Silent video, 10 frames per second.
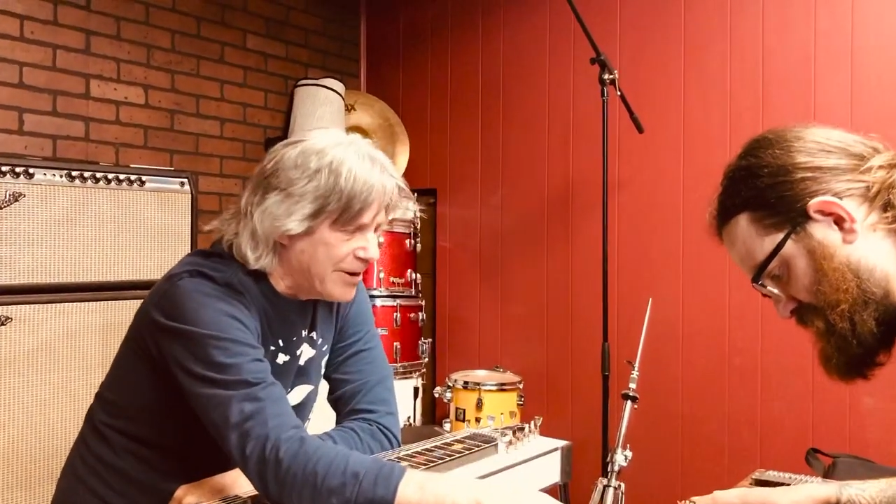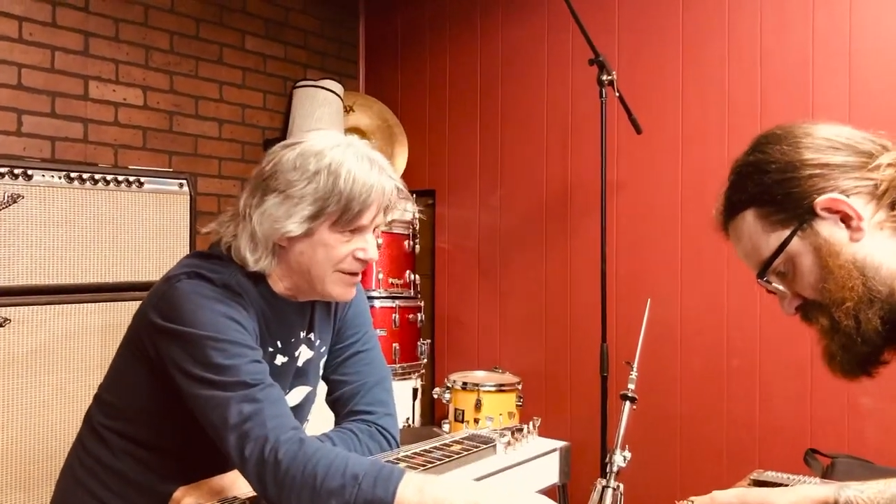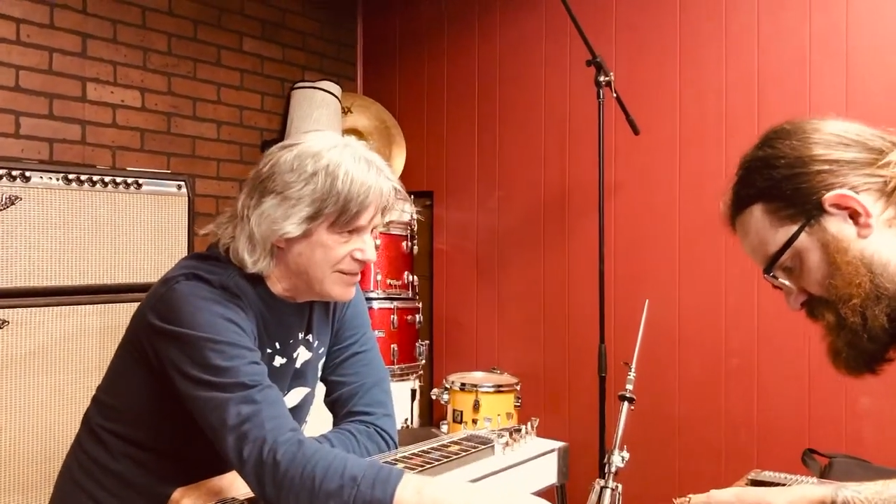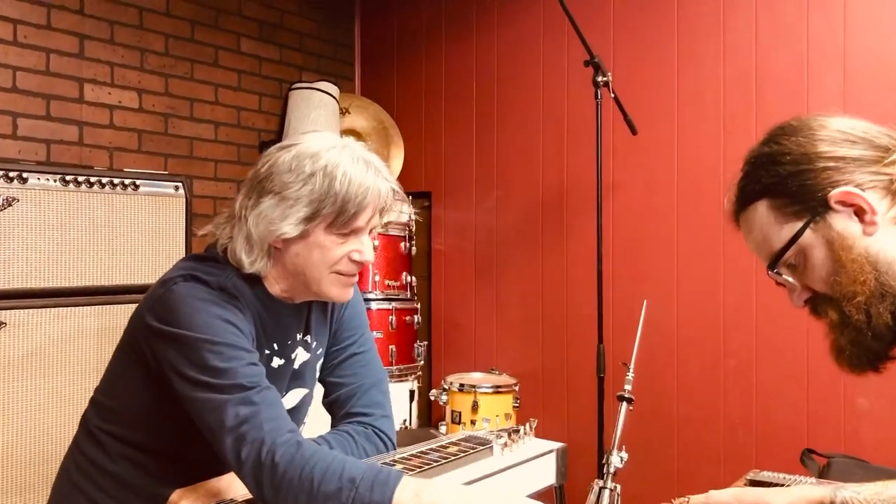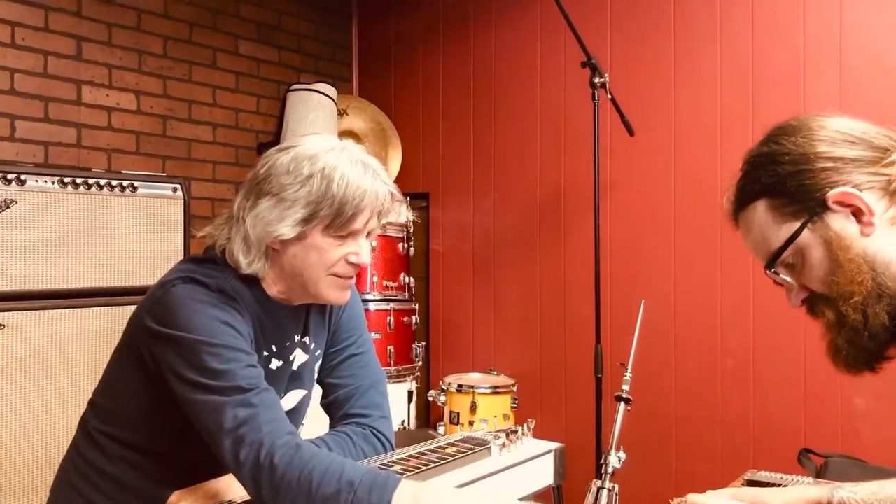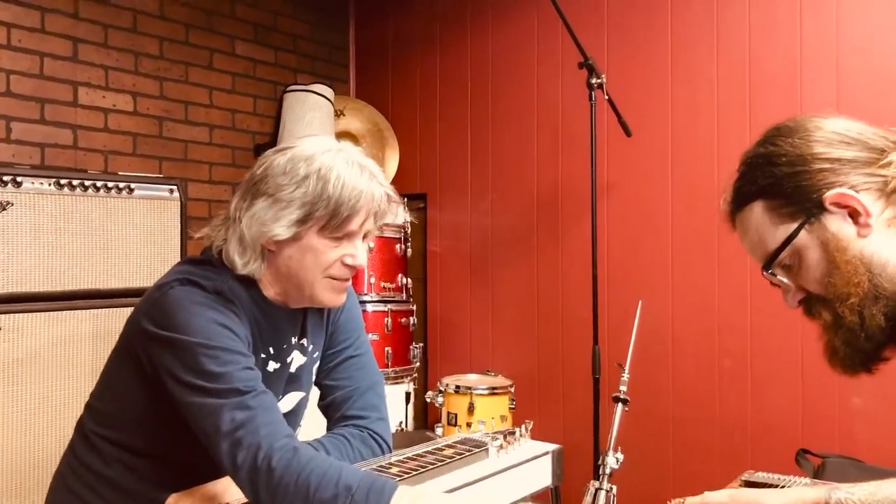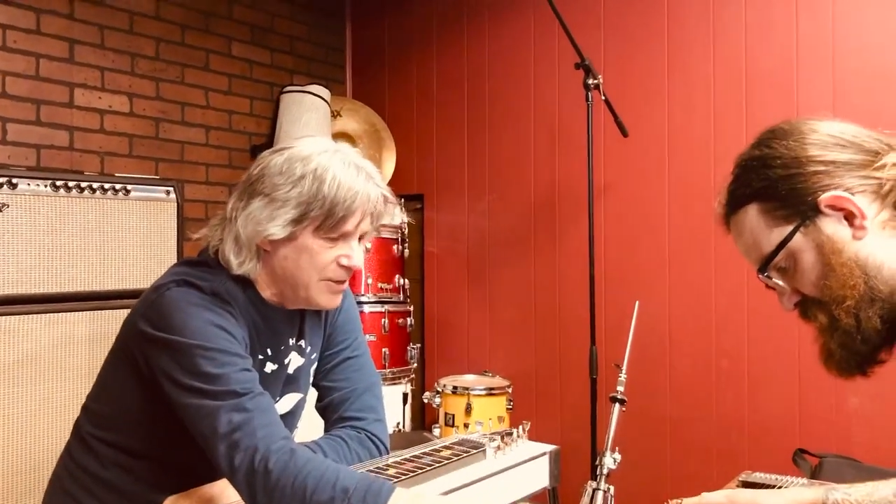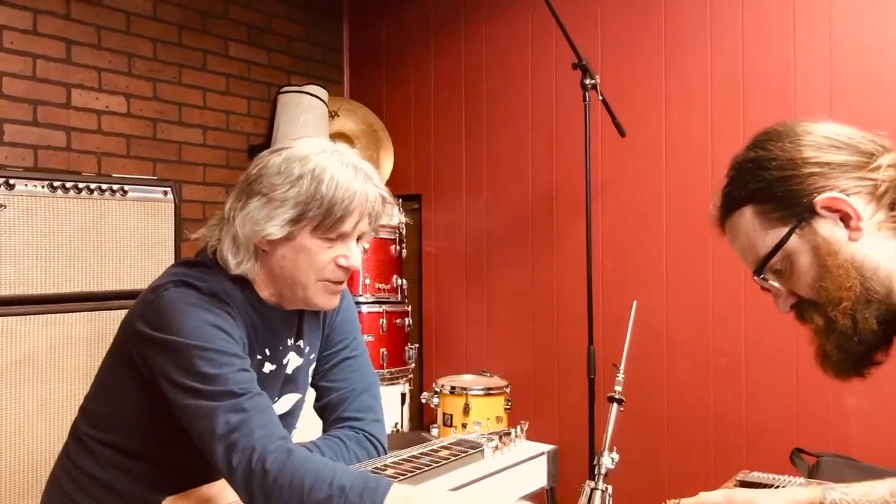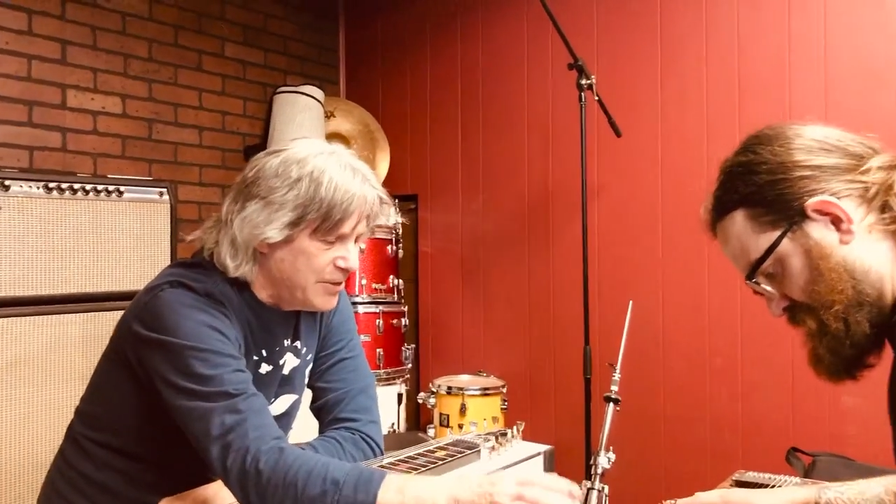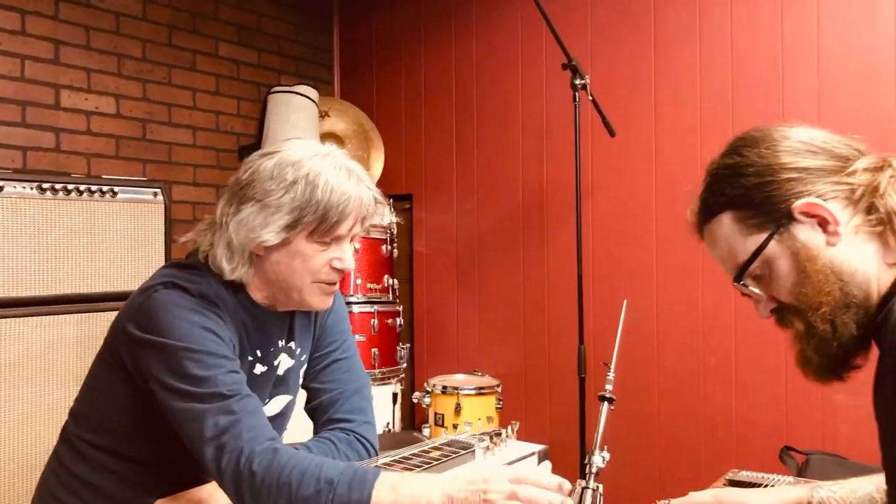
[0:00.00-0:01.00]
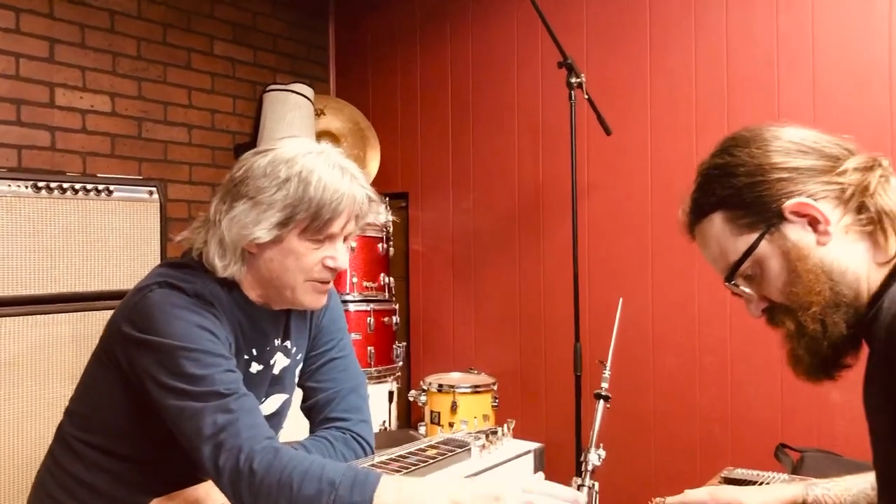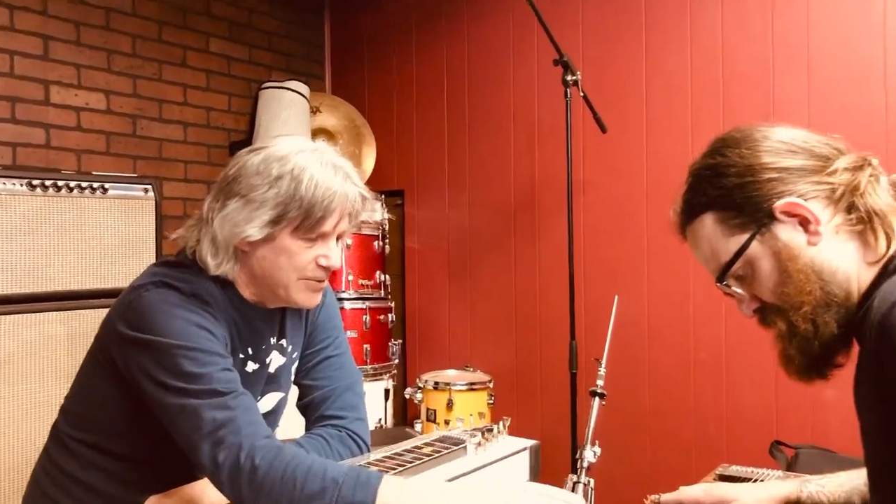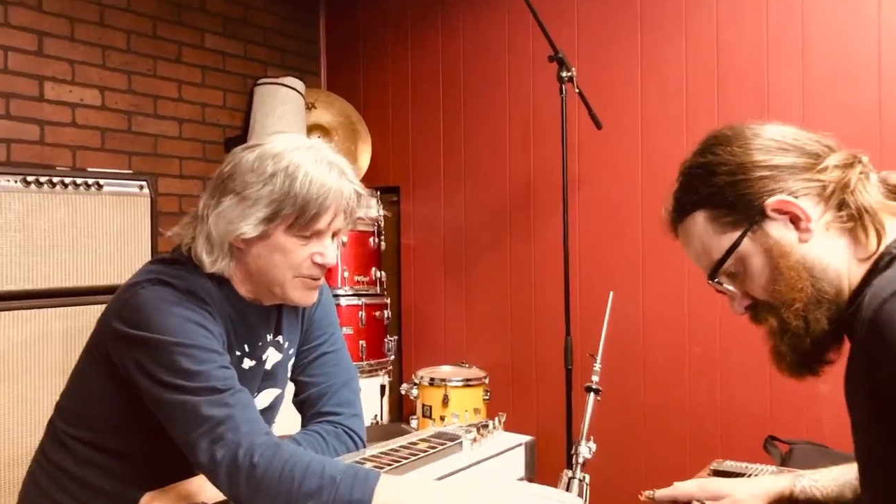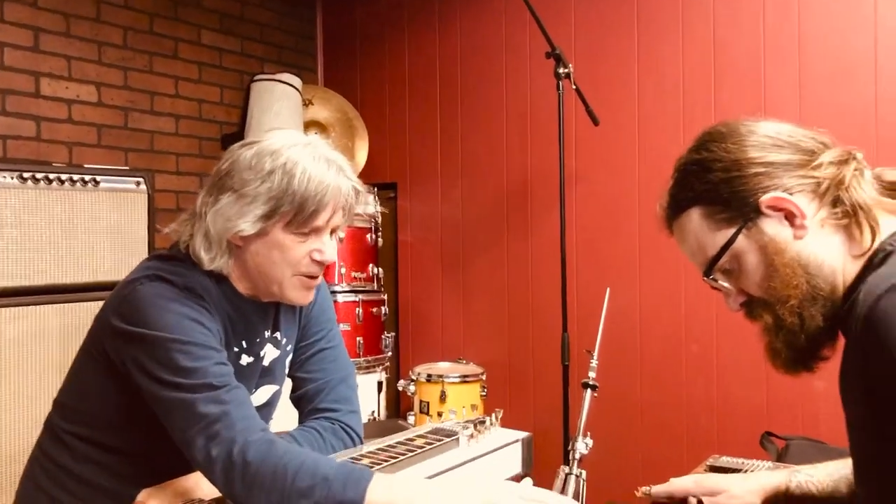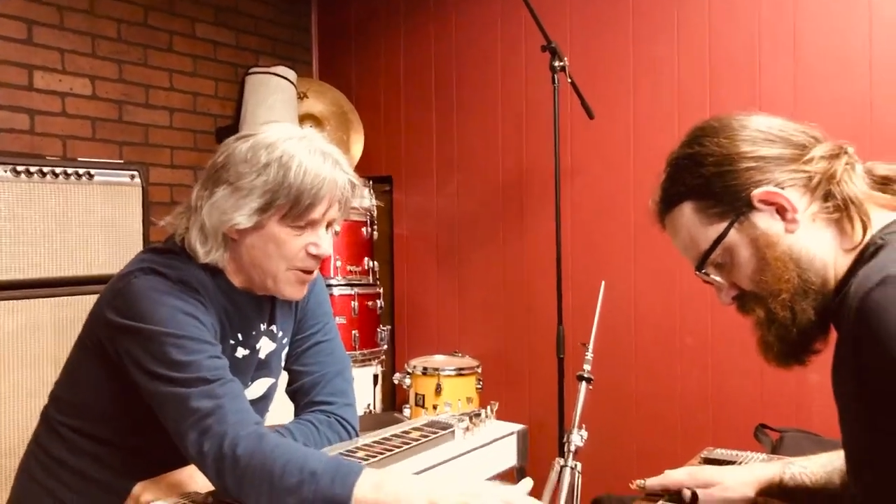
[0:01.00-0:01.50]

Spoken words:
is, this